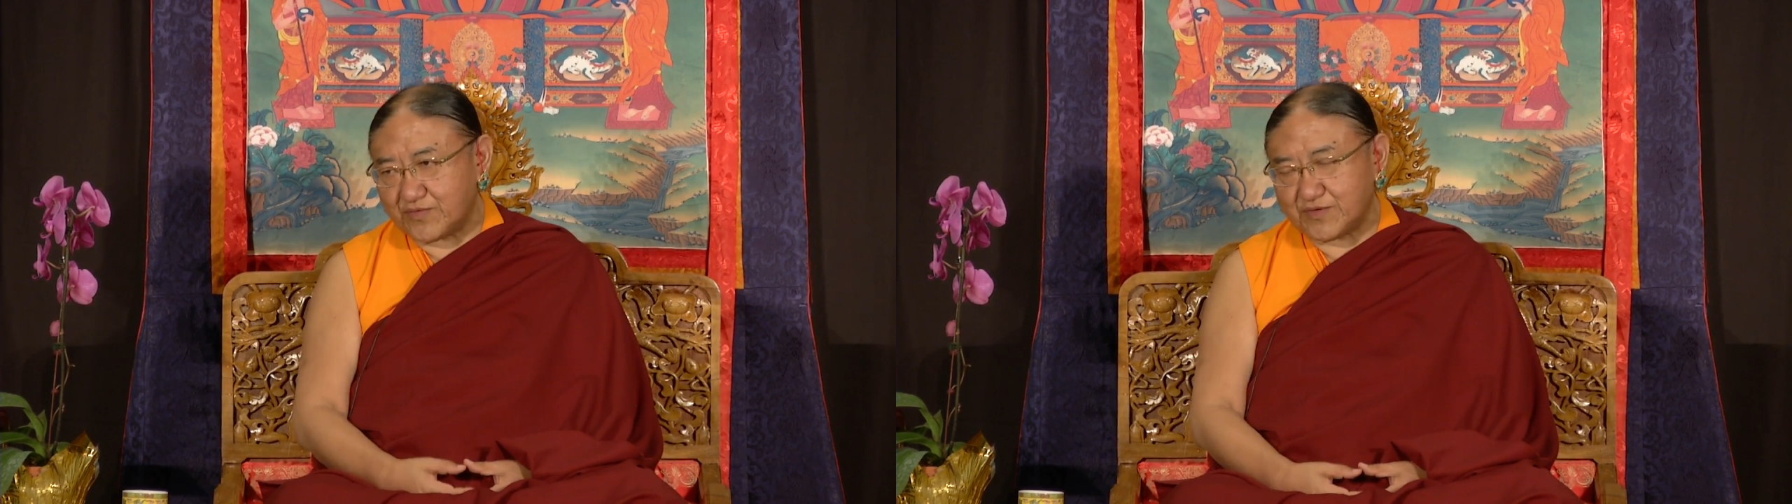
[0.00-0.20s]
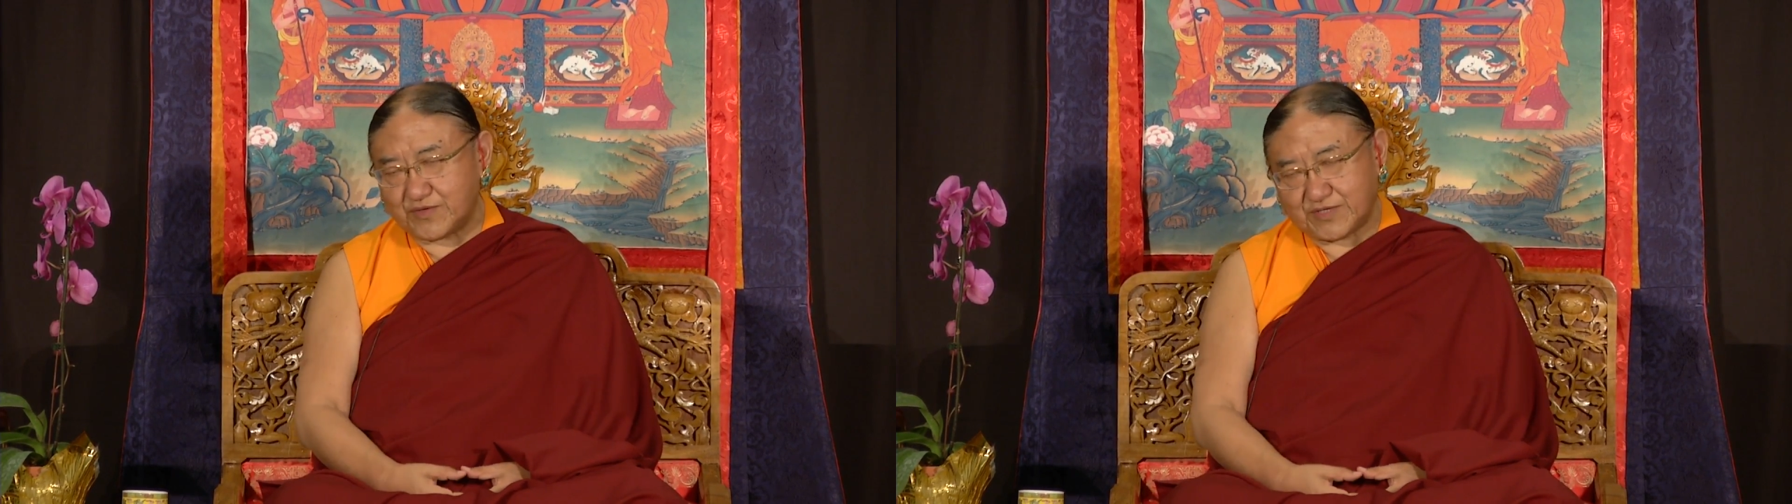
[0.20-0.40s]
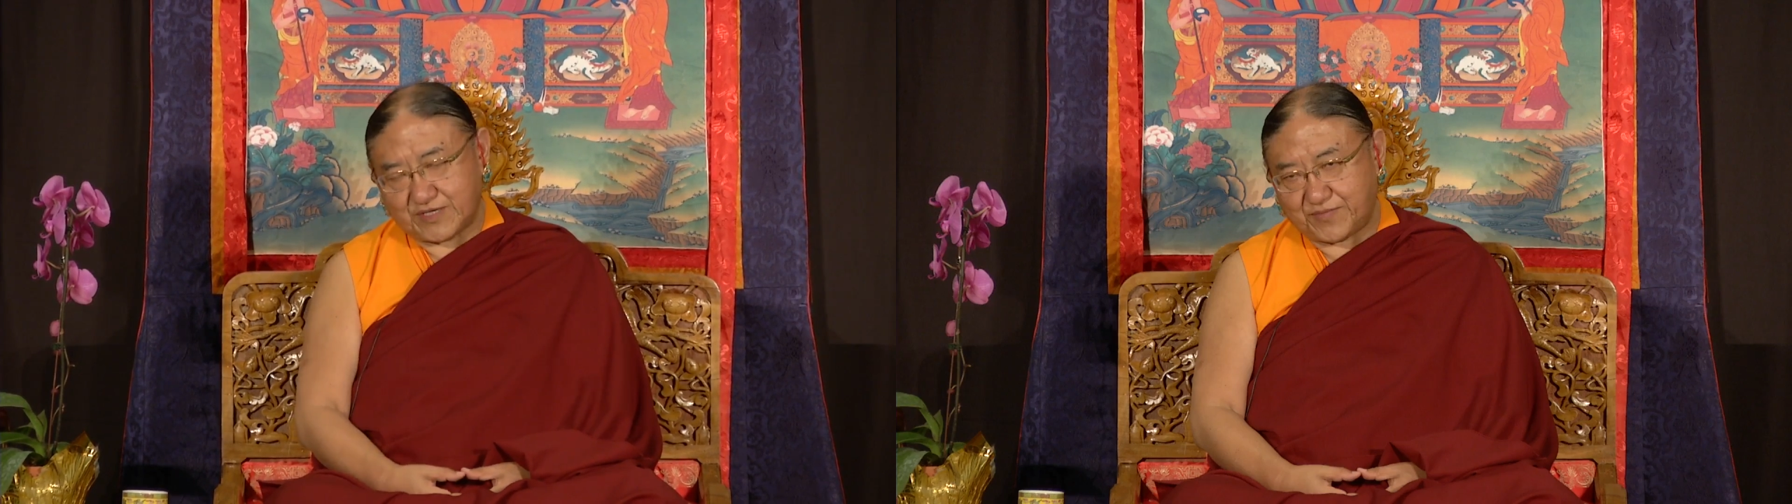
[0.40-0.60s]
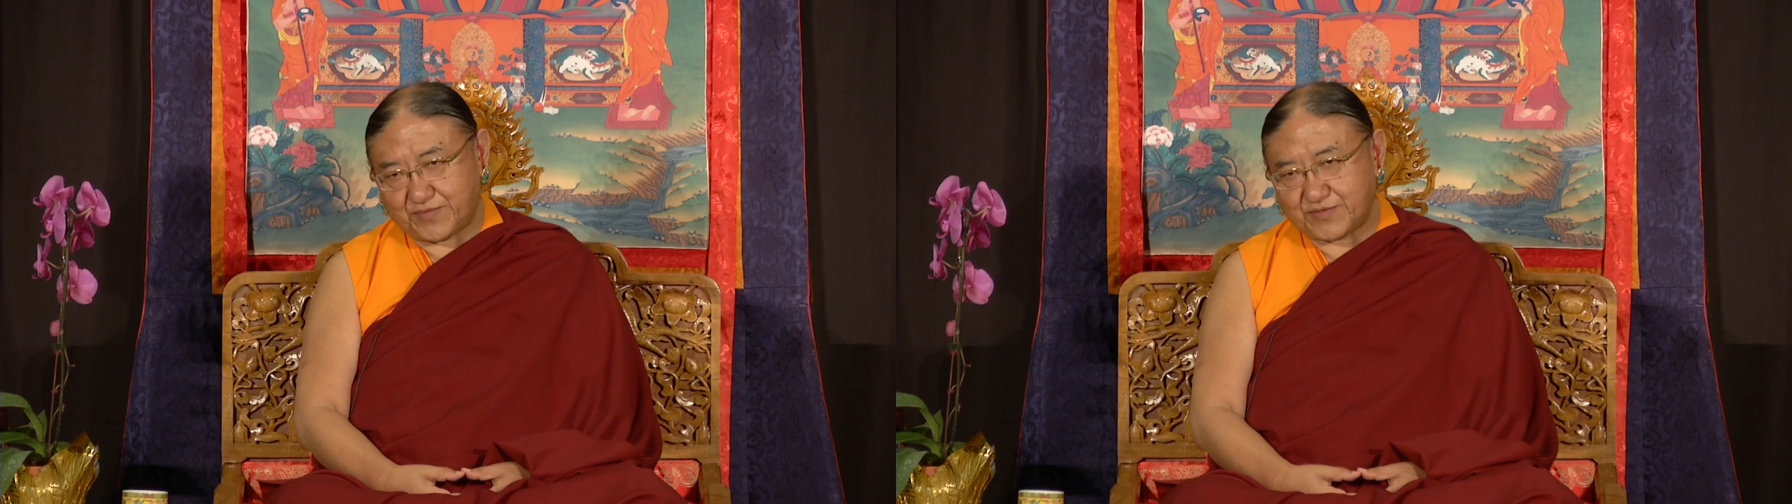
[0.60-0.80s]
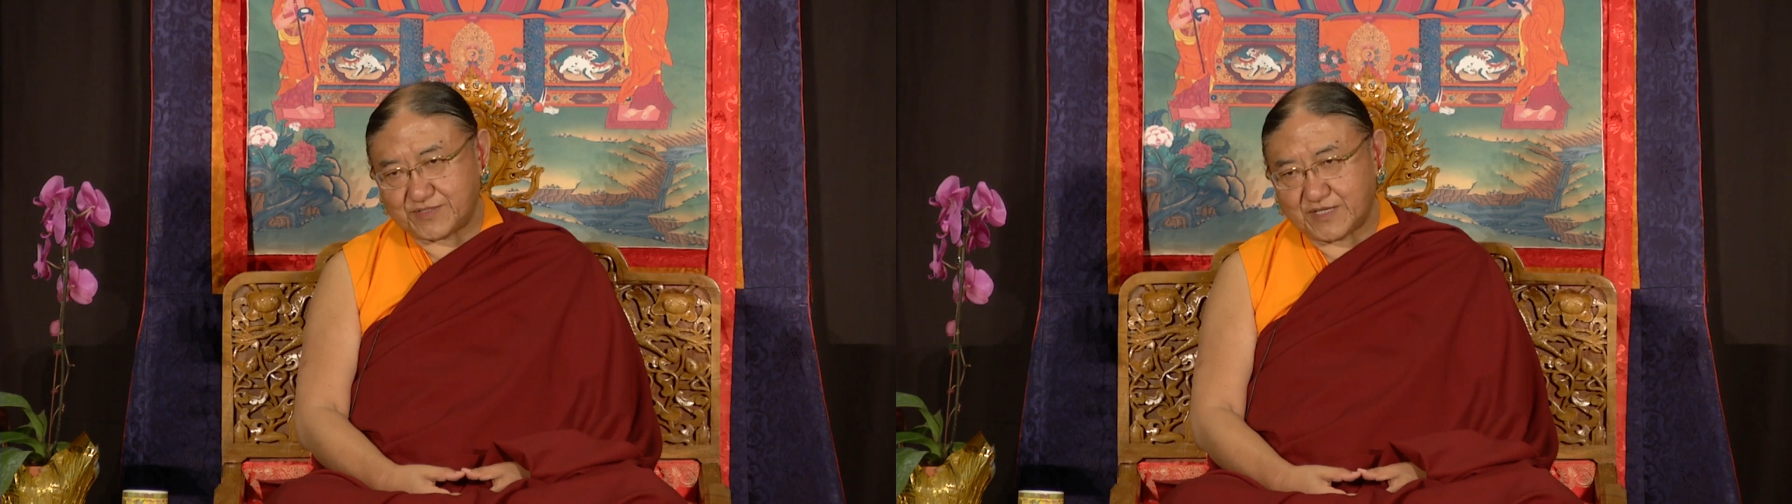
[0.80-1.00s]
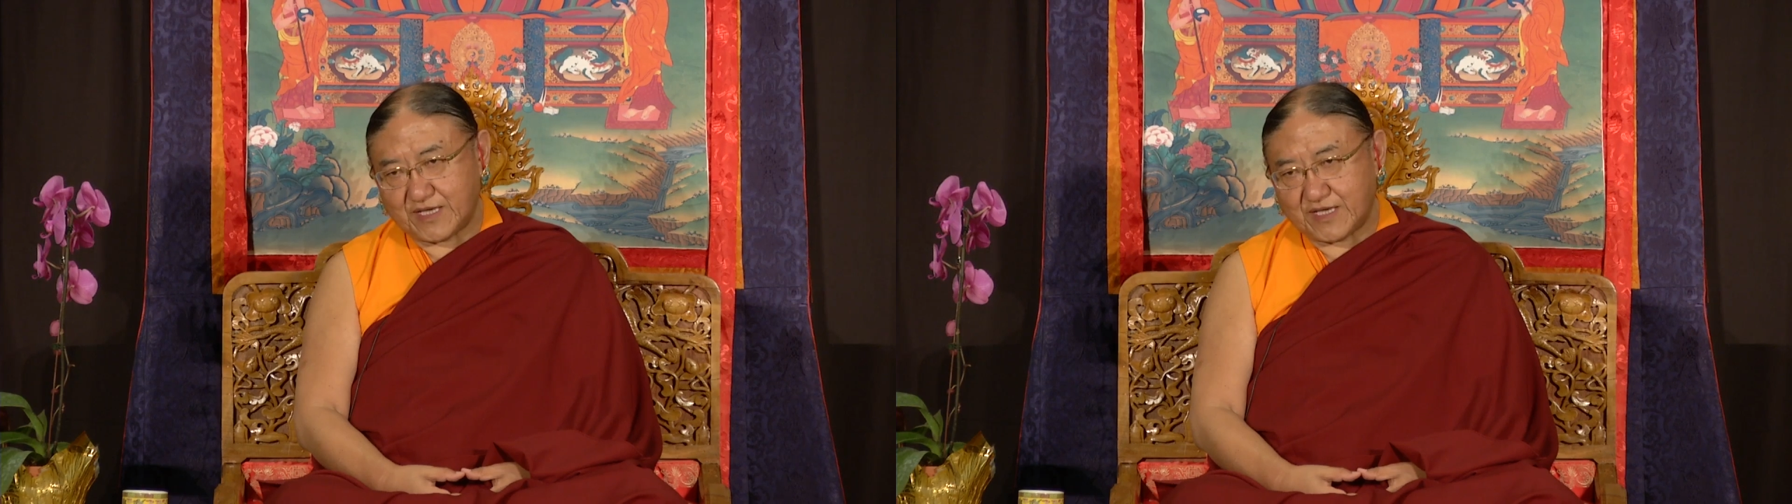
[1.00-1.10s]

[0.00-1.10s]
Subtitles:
refuge.